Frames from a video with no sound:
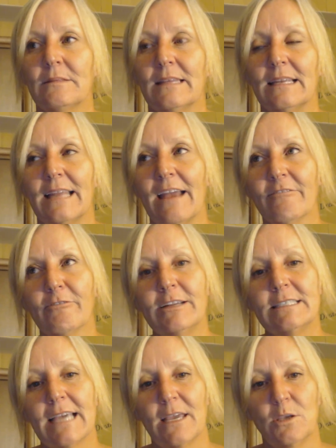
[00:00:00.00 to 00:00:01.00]
but that
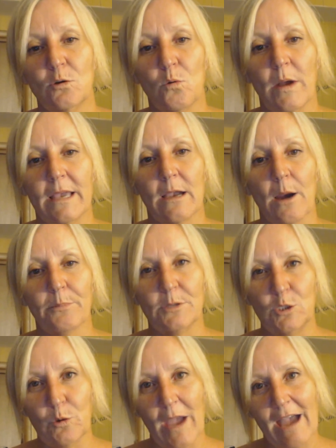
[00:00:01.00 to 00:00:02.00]
every day you wake up
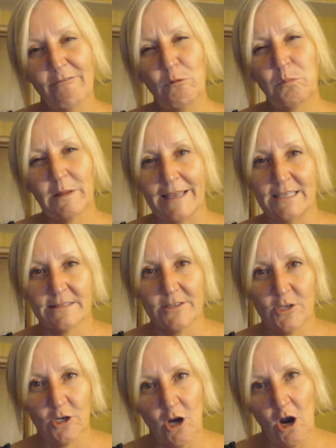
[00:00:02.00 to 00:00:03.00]
and you have a place
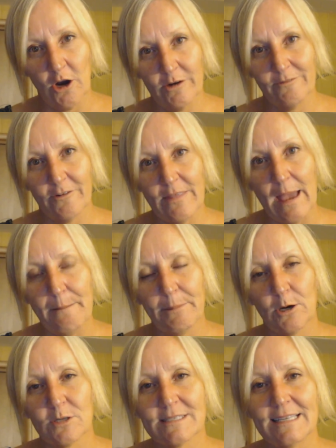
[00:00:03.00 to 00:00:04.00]
in your heart for that
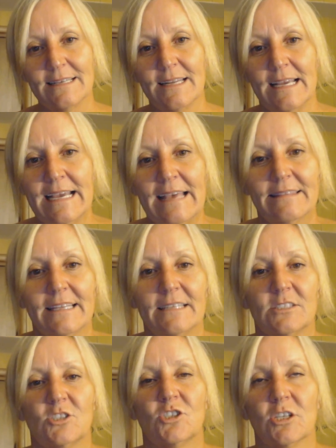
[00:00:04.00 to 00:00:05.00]
person that
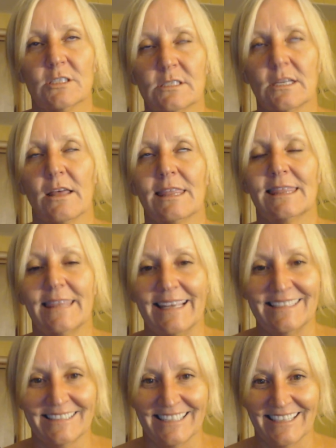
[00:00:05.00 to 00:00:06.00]
is just
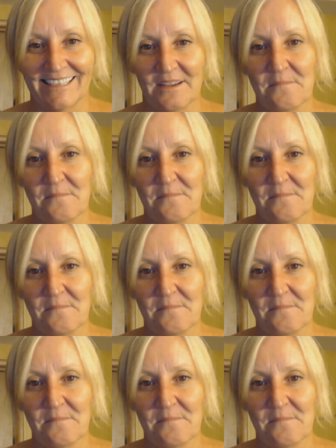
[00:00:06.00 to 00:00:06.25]
authentic.